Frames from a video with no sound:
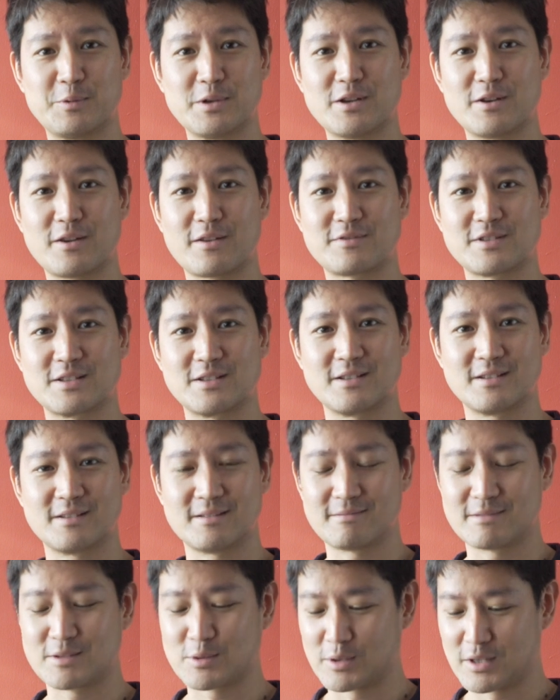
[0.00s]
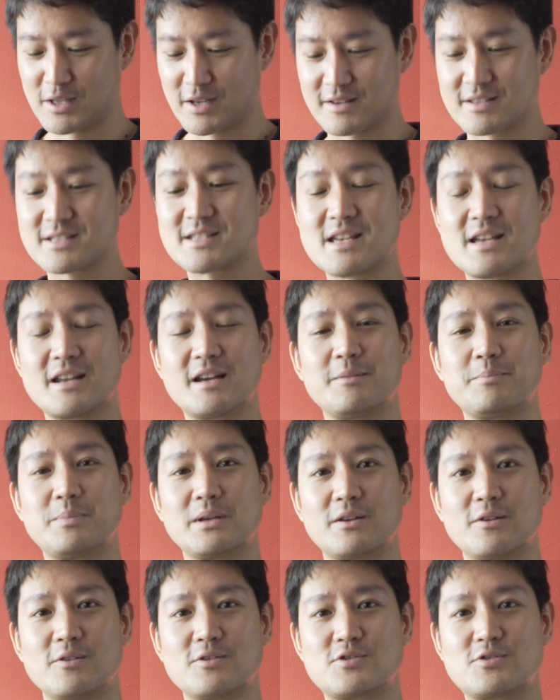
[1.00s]
We don't have to do a lot of setup.
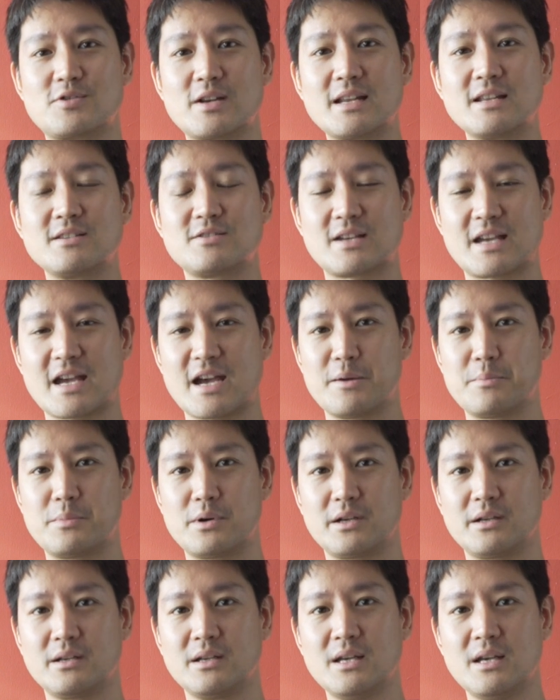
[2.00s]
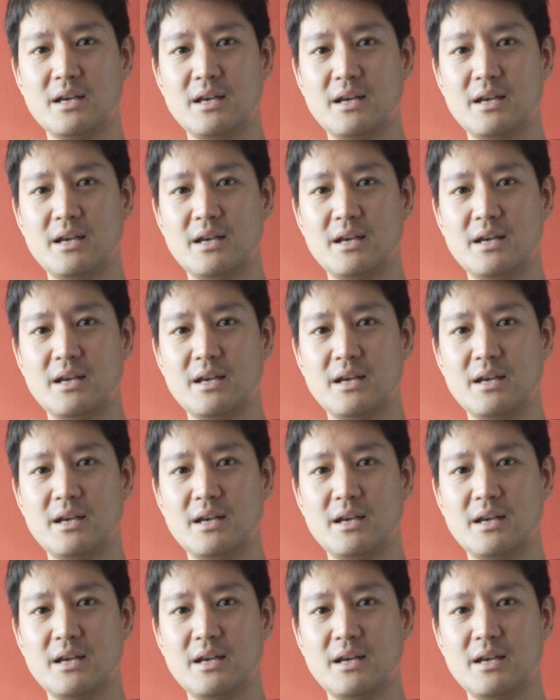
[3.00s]
It goes straight into camera.